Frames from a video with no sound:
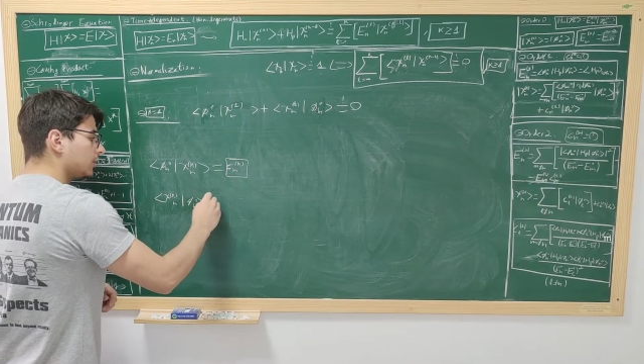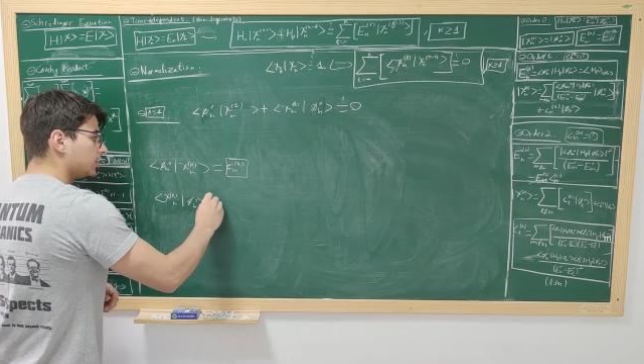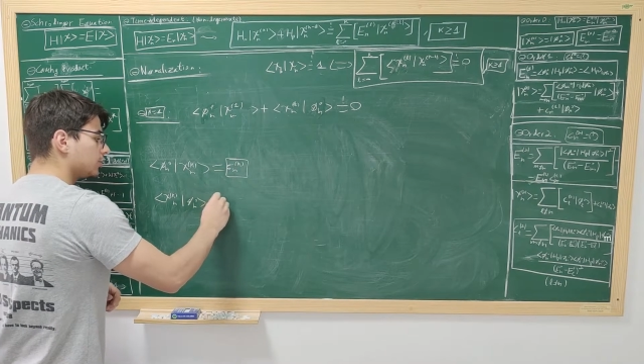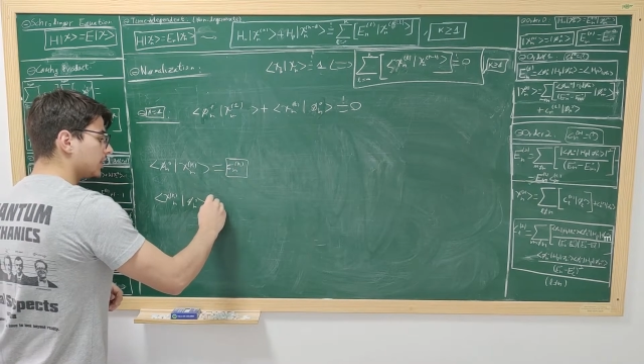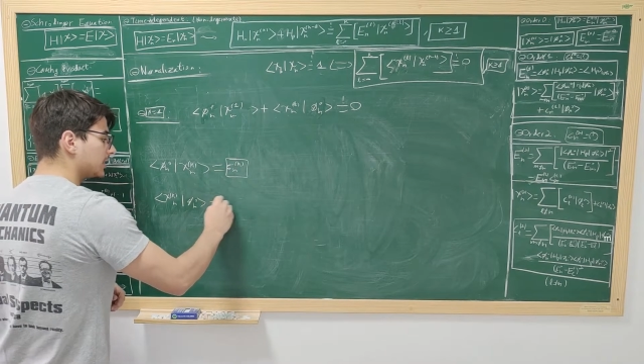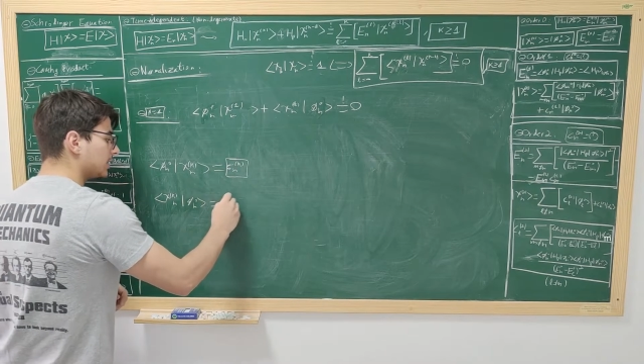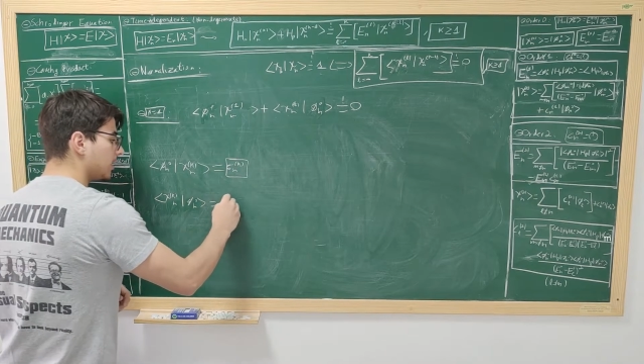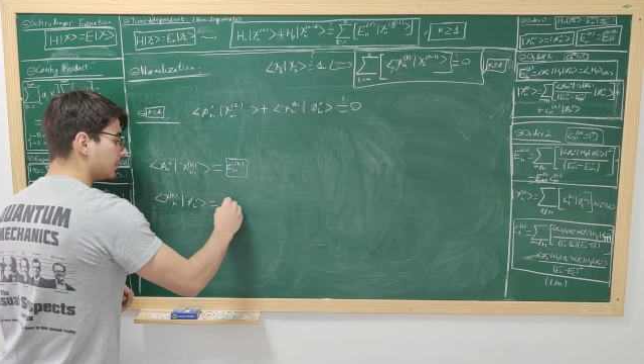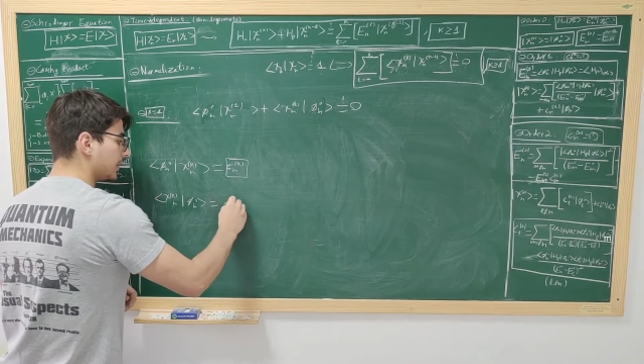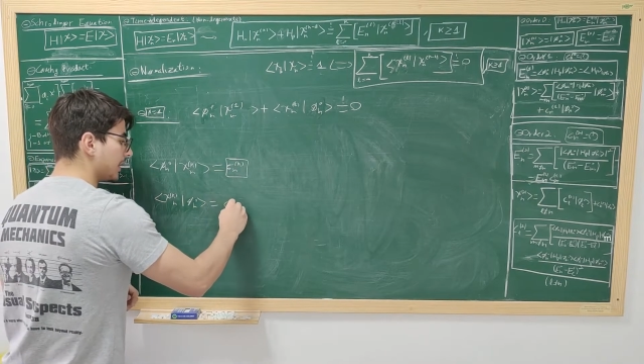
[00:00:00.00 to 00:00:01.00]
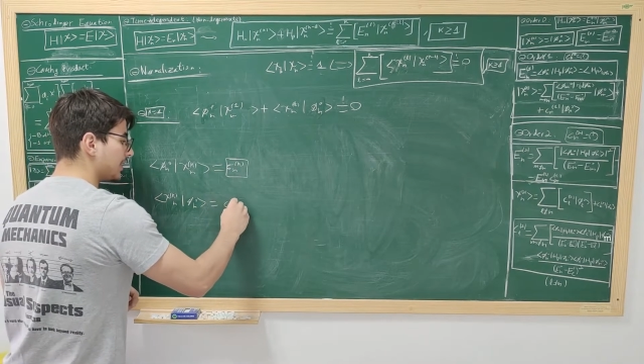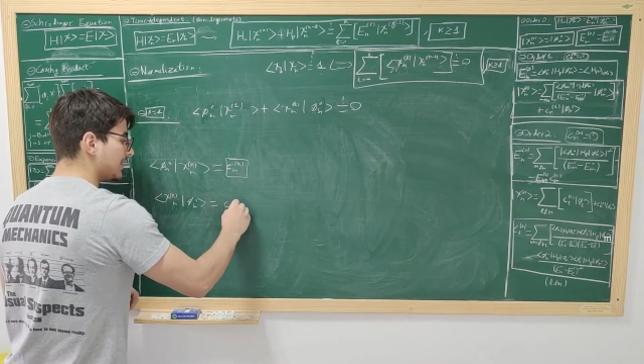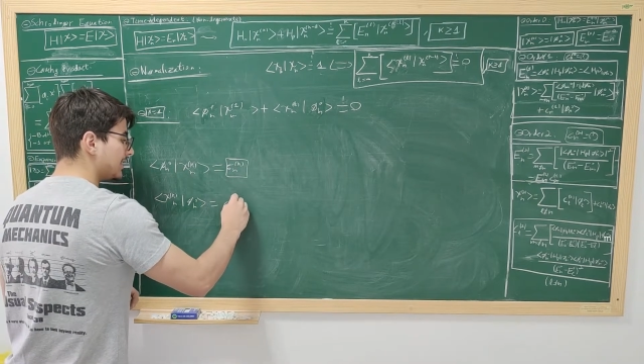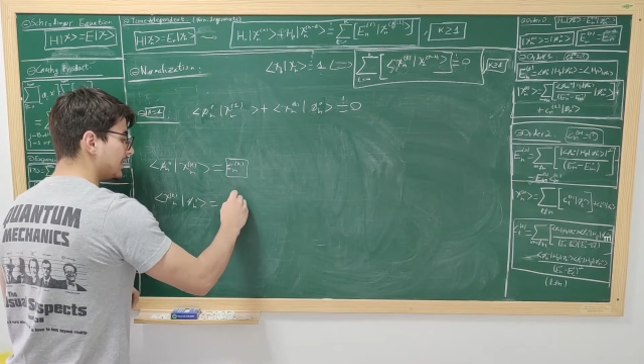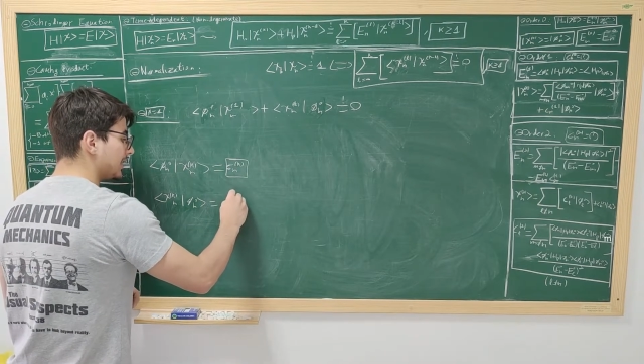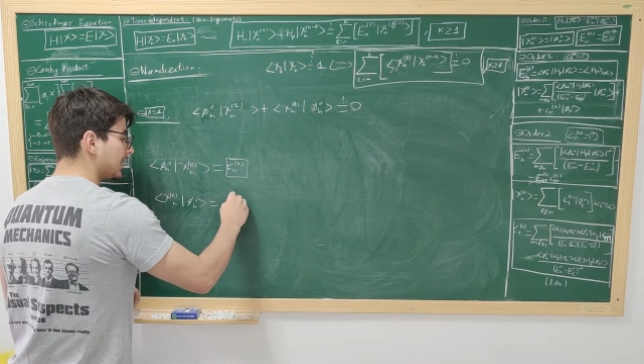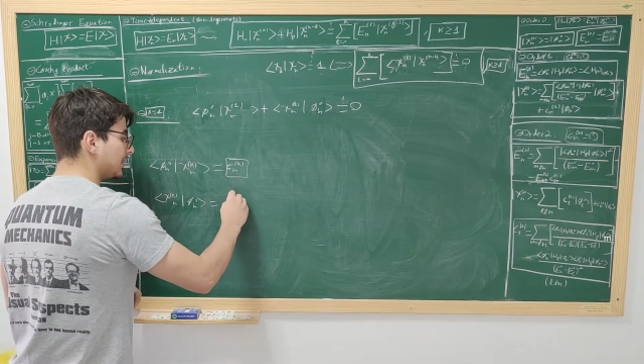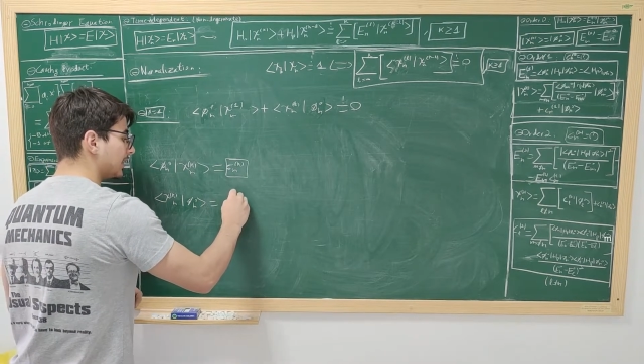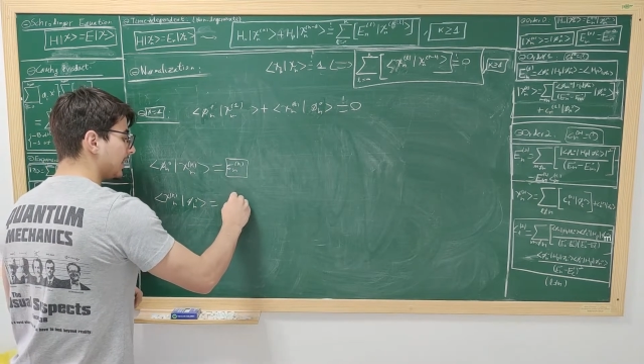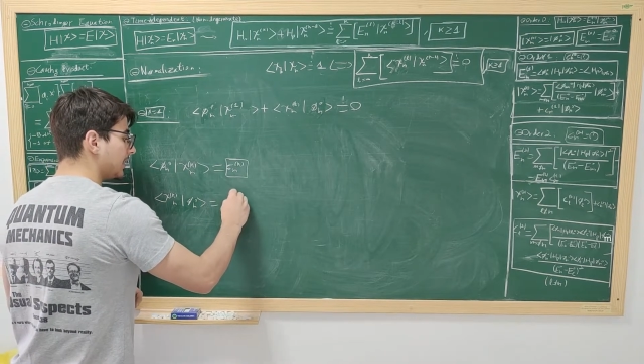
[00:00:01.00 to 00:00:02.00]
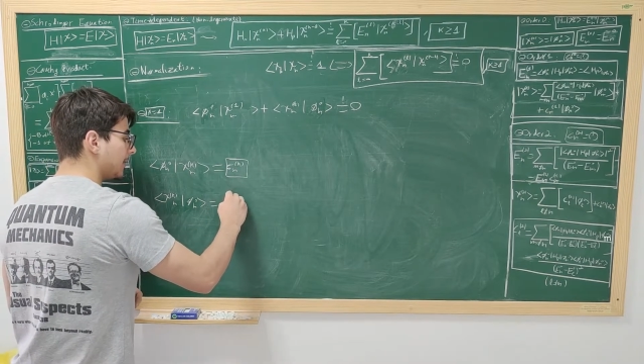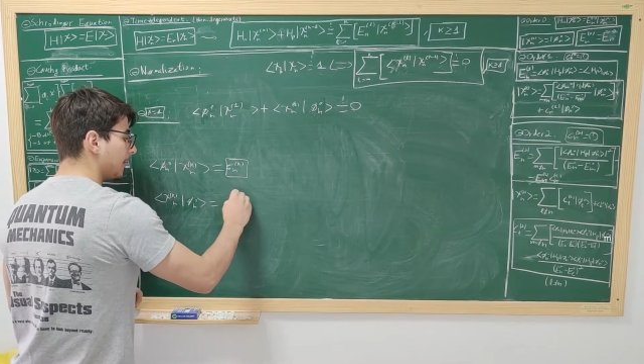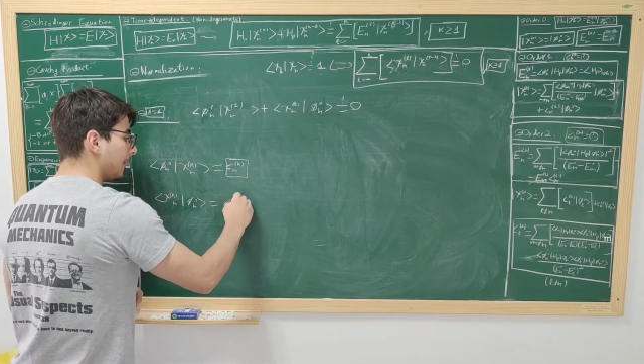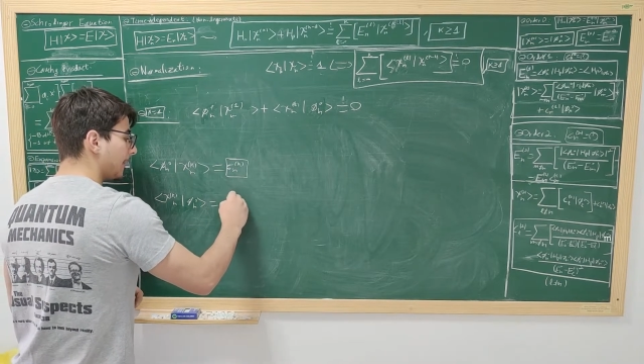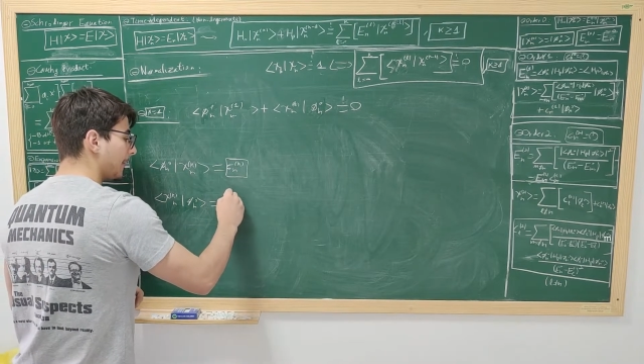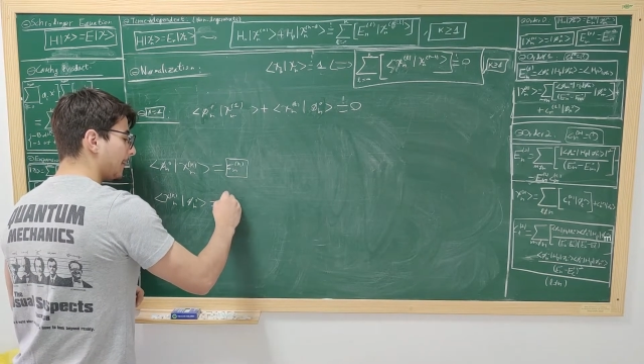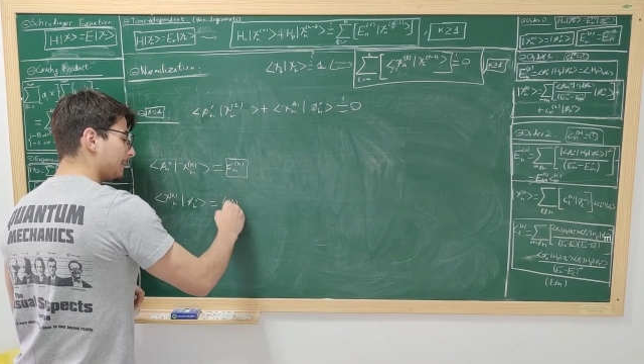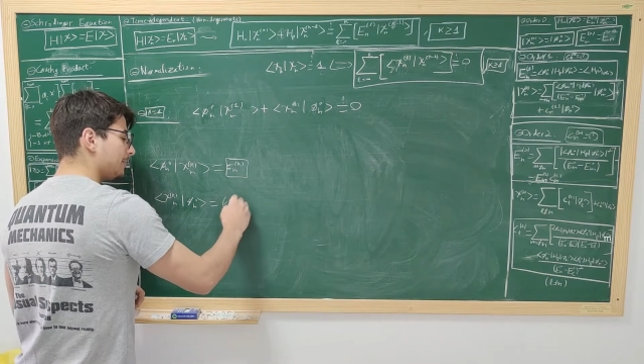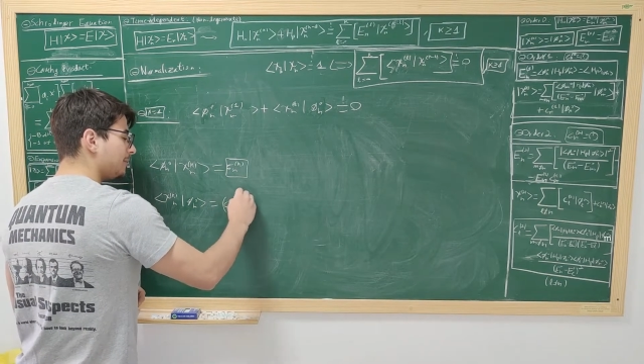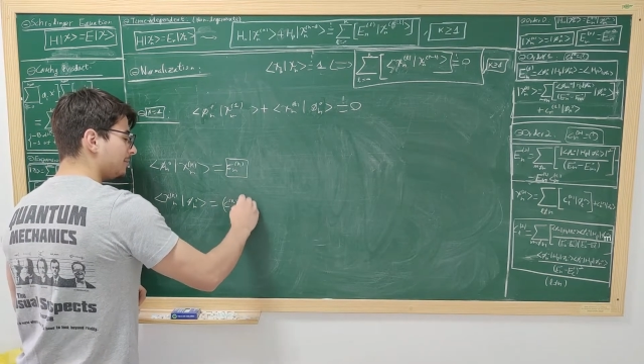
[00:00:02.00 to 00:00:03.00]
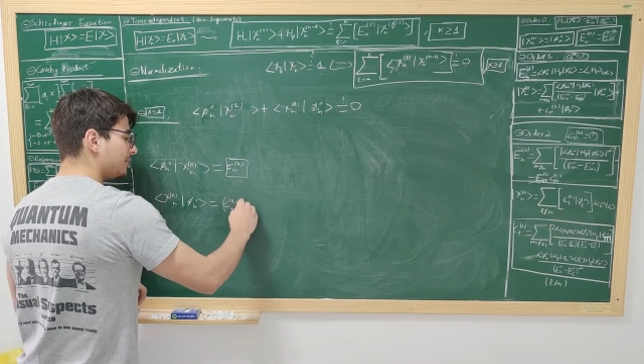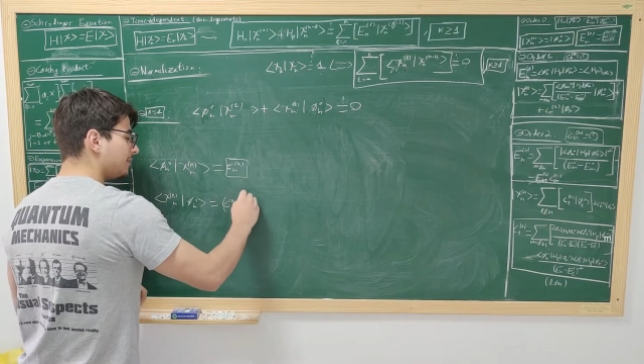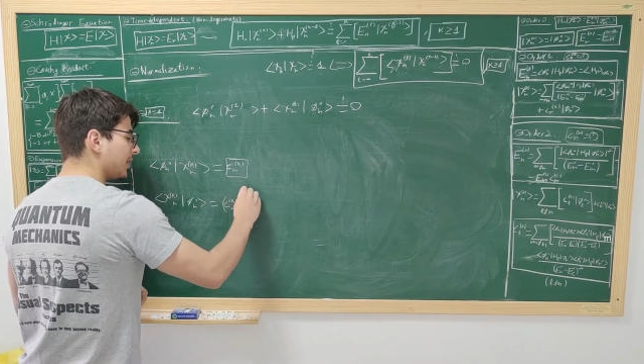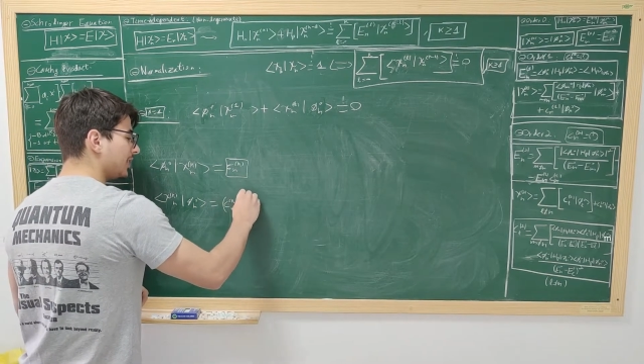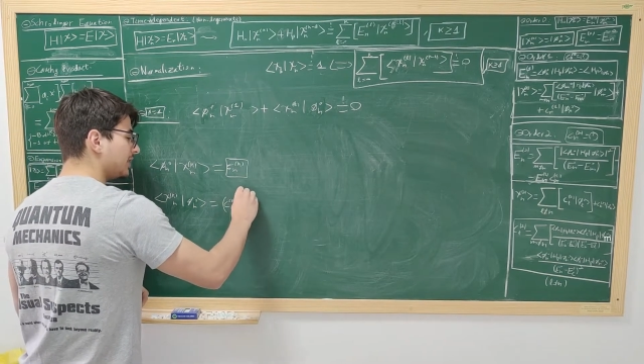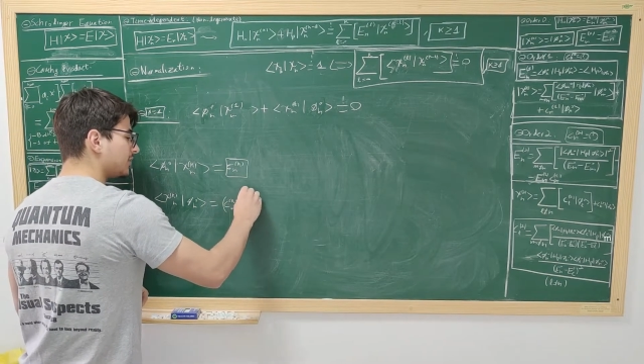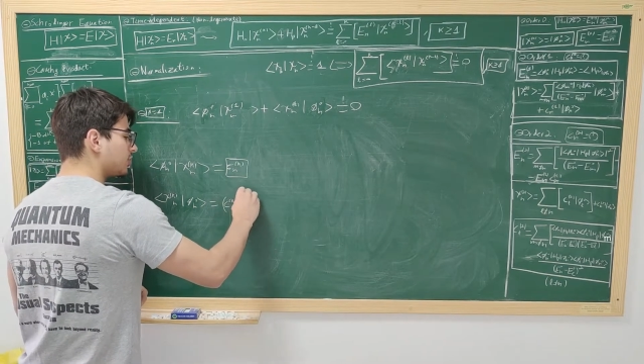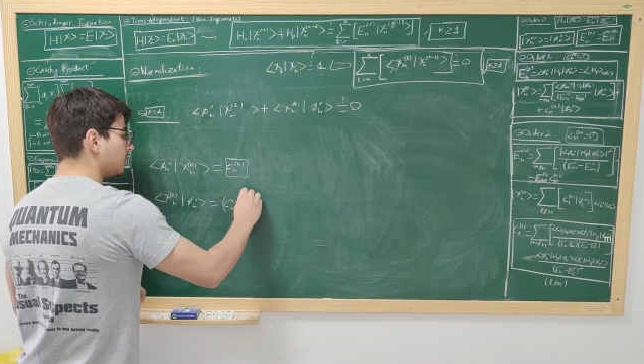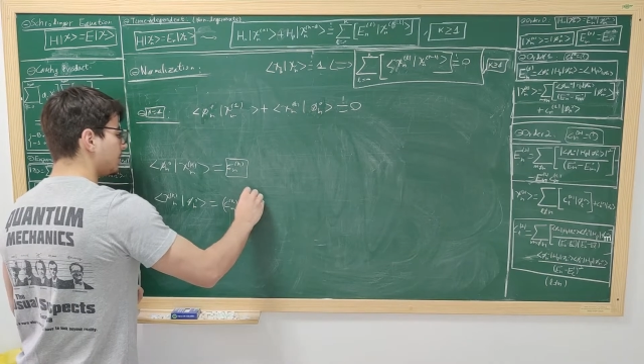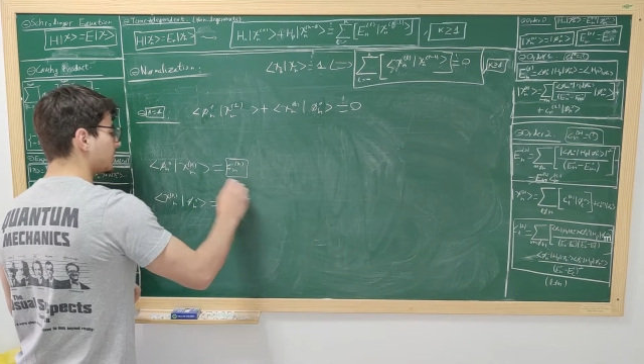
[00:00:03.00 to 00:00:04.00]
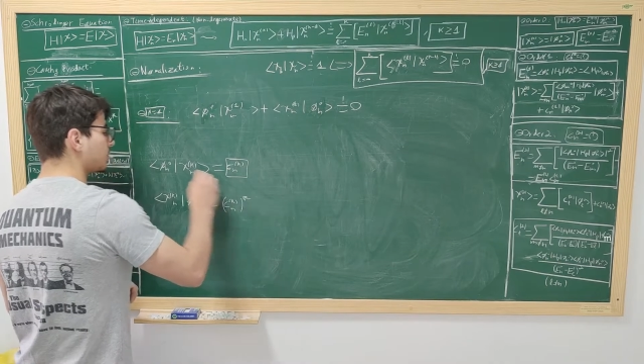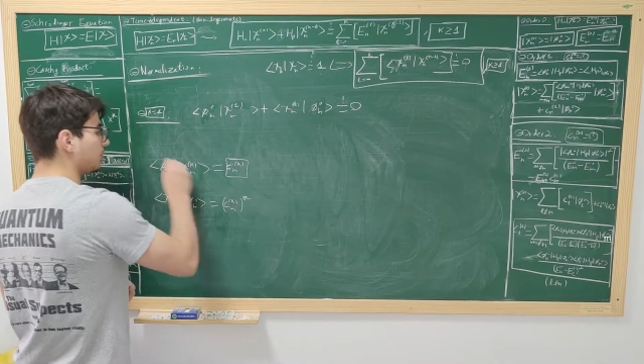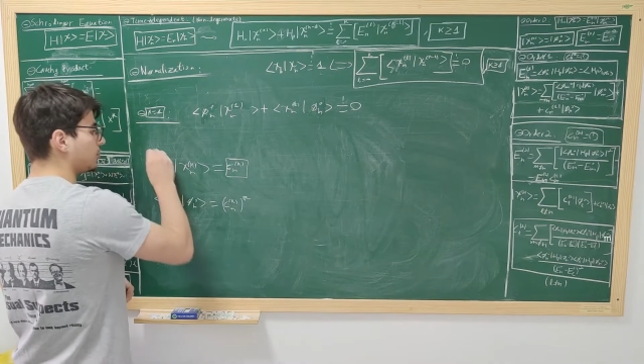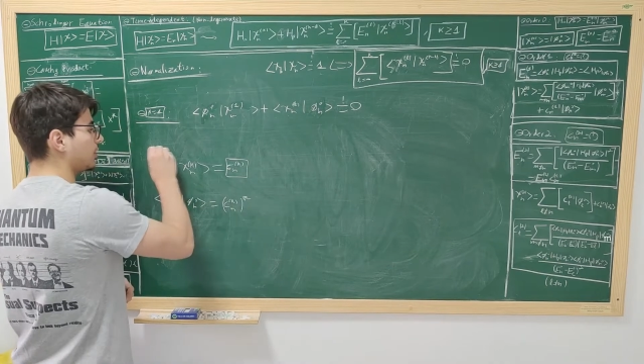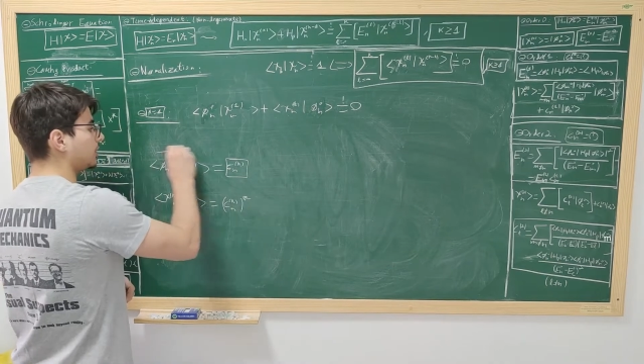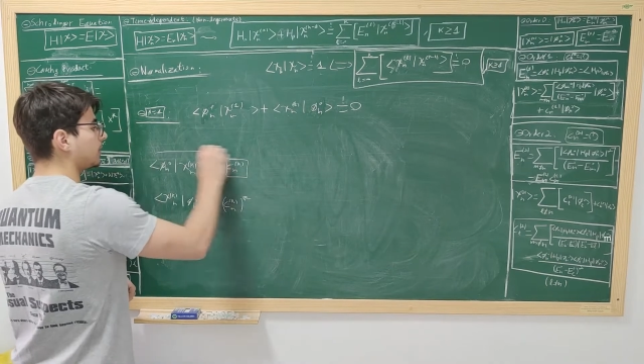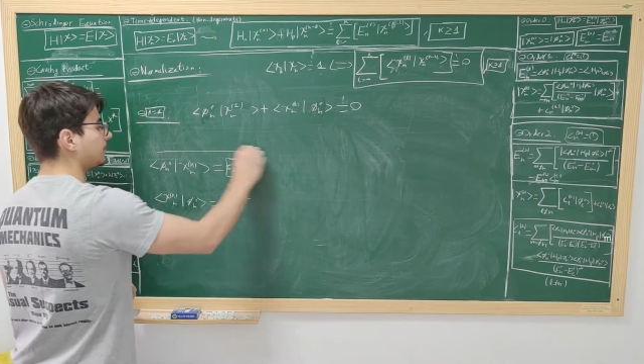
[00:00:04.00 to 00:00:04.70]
just takes out again C and K, but it's complex conjugate.